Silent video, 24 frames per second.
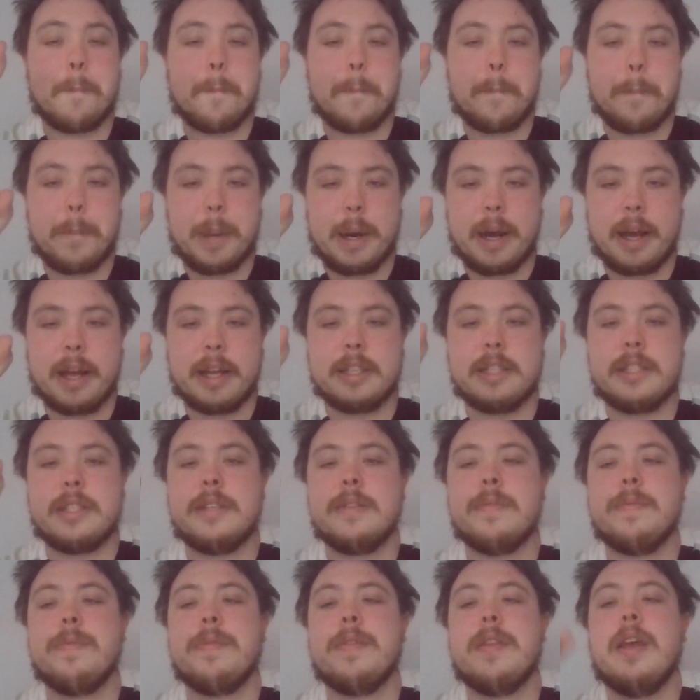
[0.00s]
But
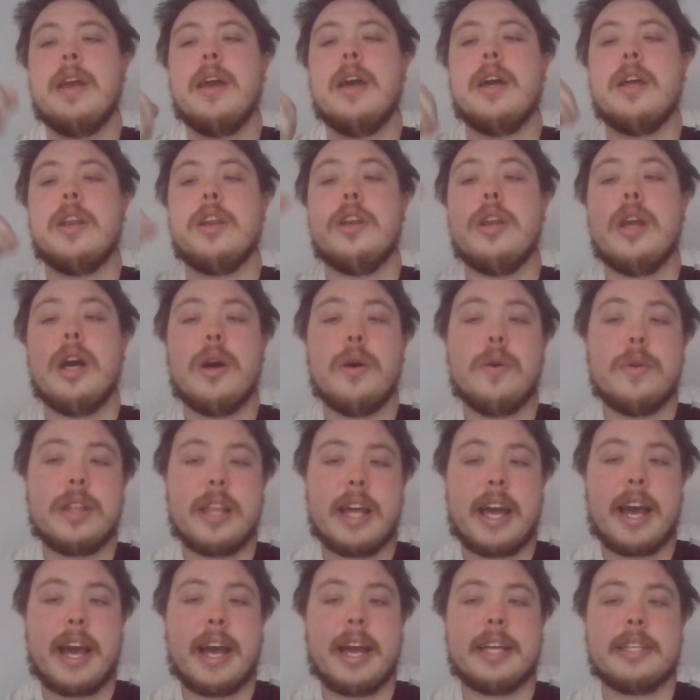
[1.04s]
know
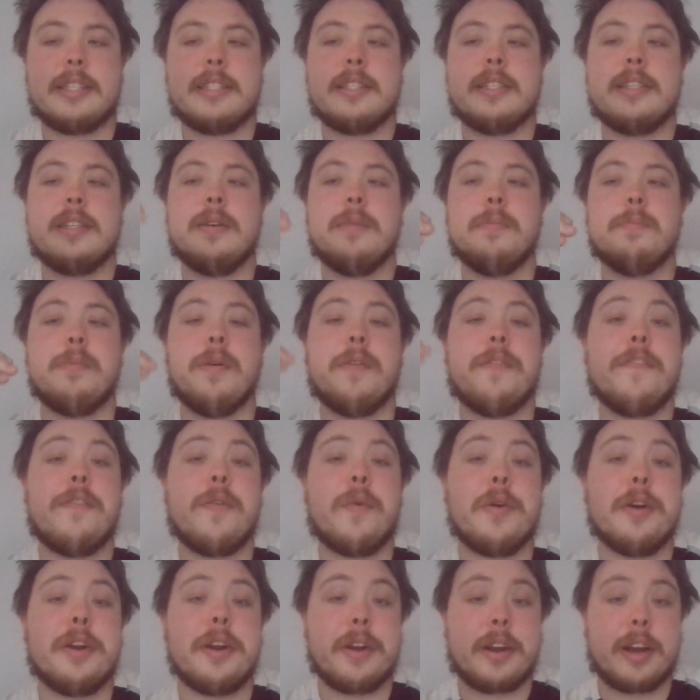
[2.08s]
that
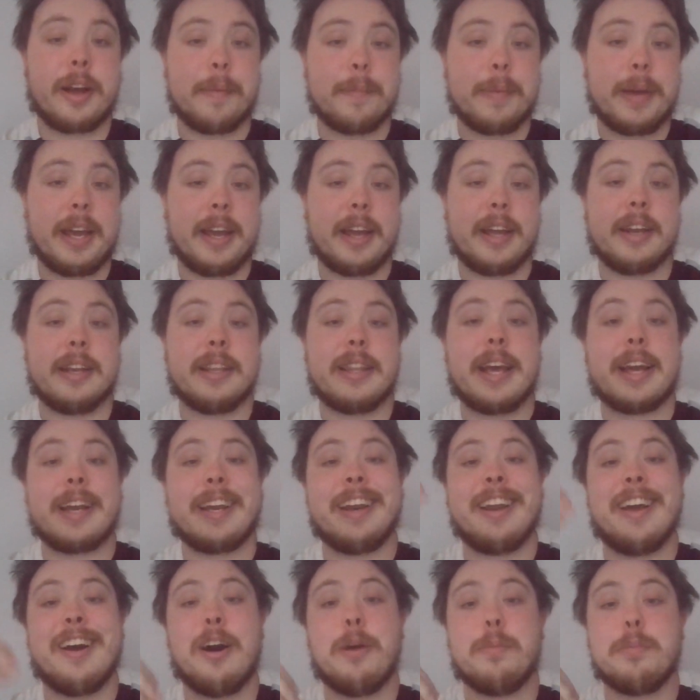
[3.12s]
before you come in, that
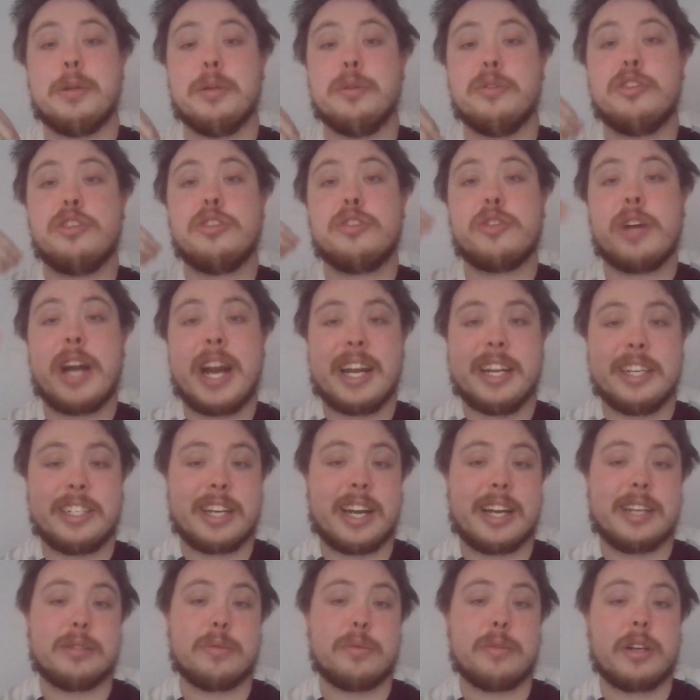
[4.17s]
can help you
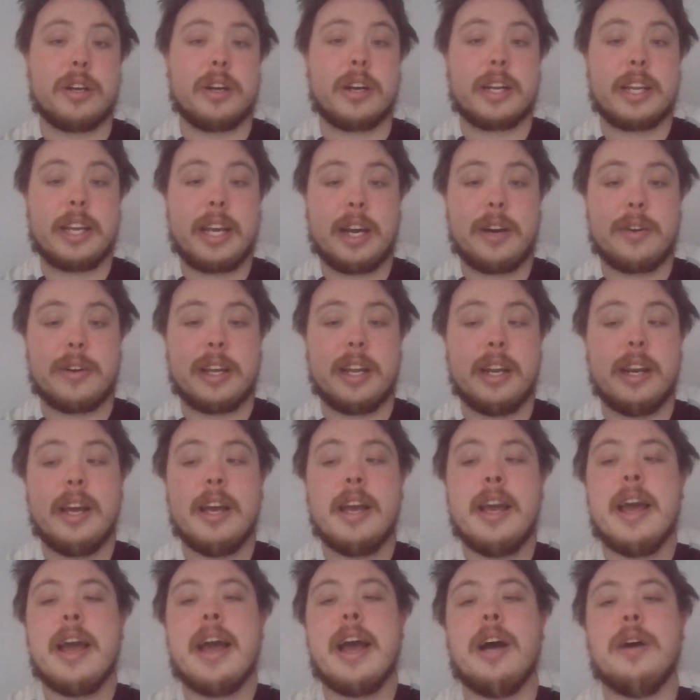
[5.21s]
strategize with your accountant
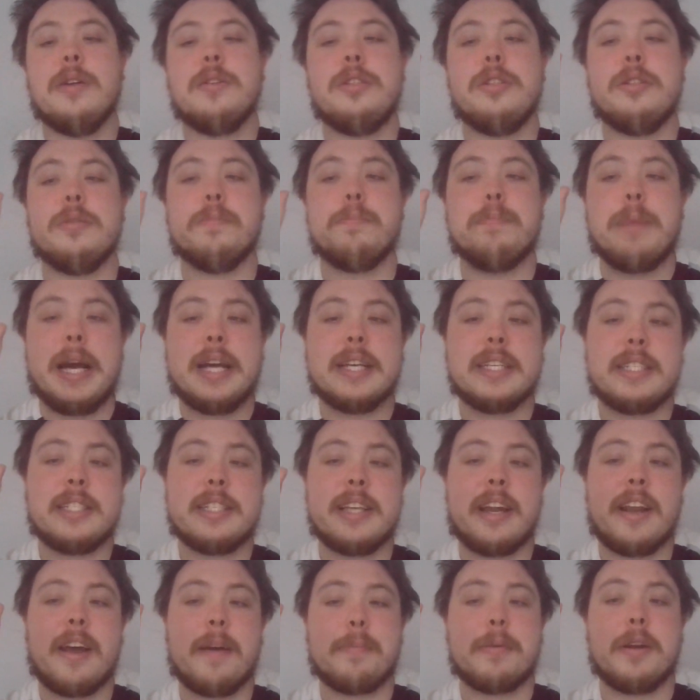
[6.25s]
how to best
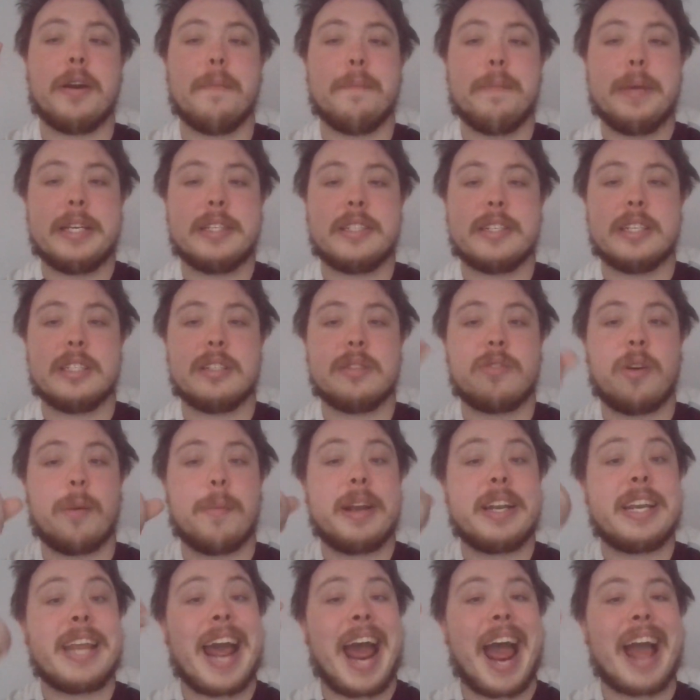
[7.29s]
set up your business from a
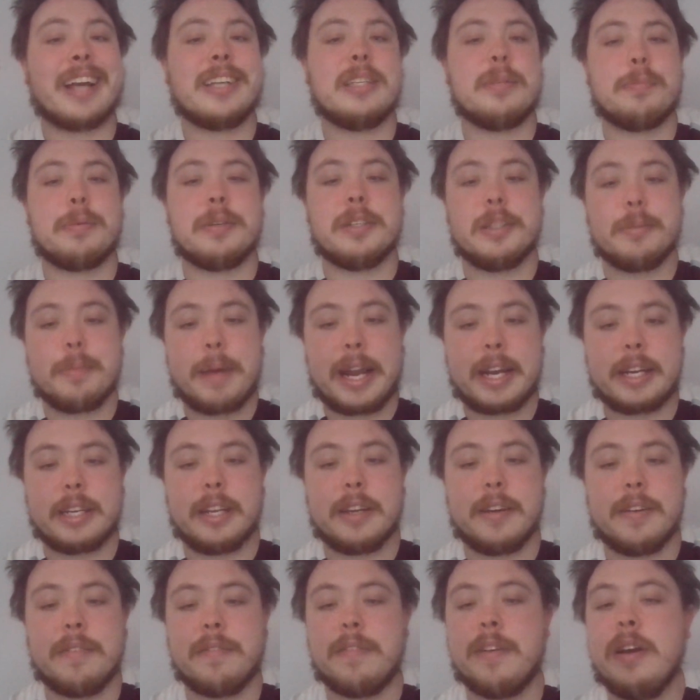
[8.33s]
tax
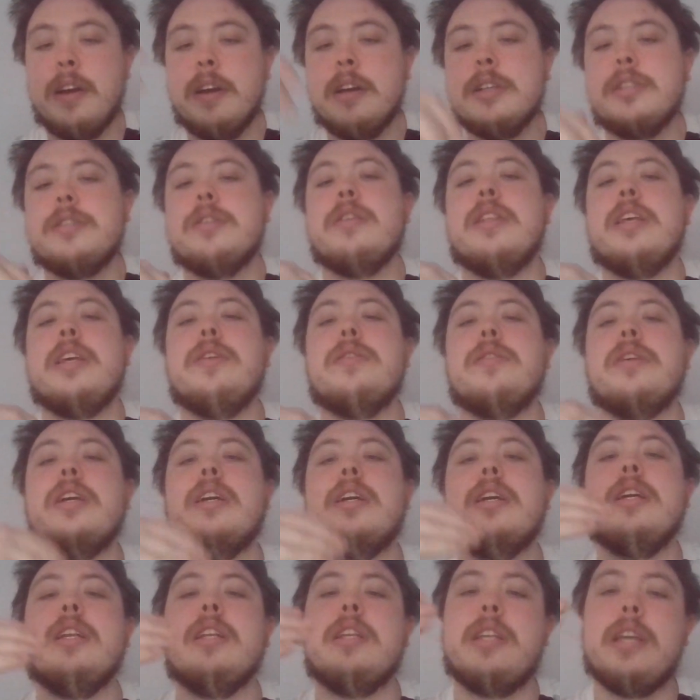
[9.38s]
perspective so that you can
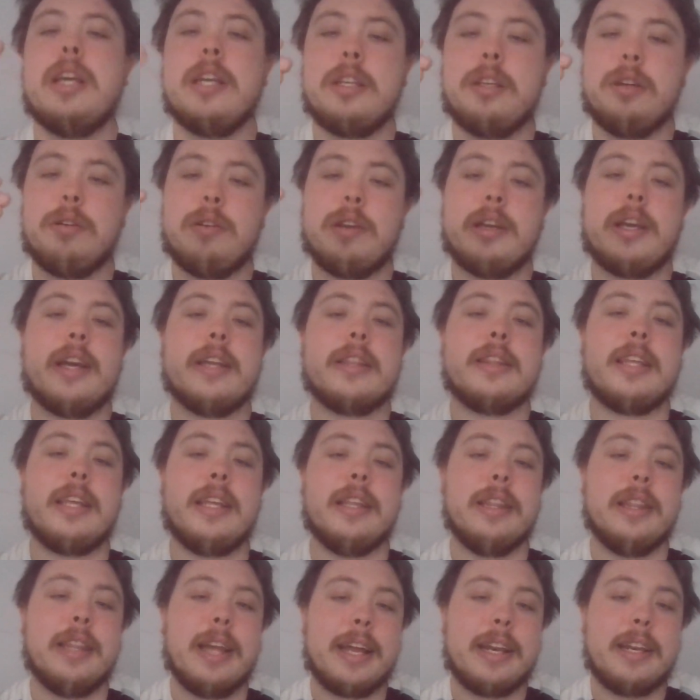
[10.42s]
continue to get the
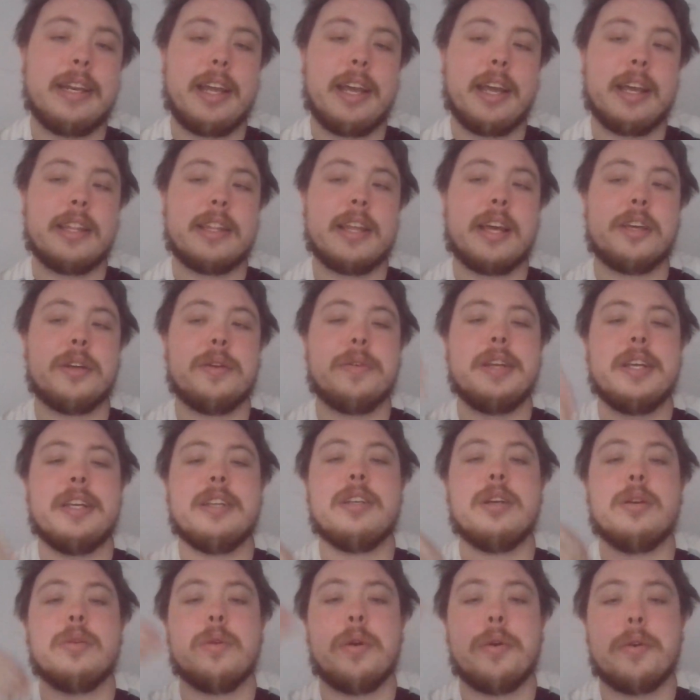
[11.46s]
lending that you need
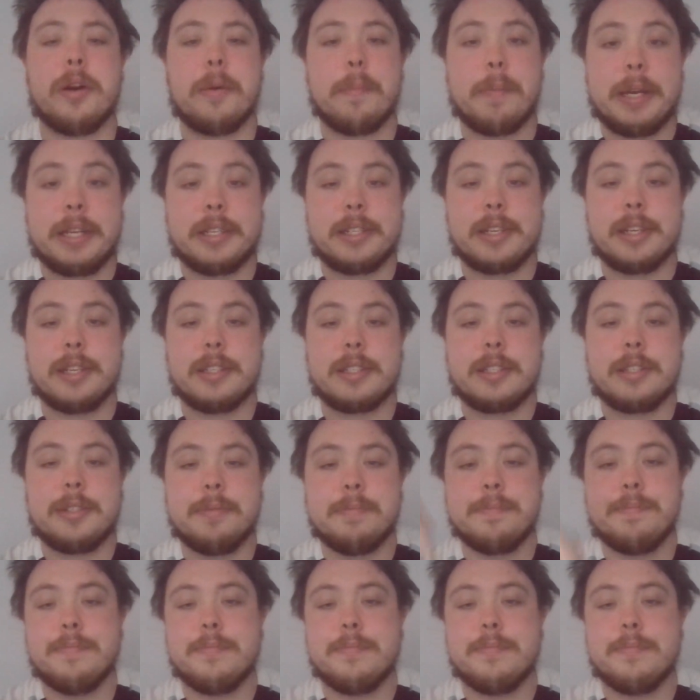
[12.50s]
to grow your business.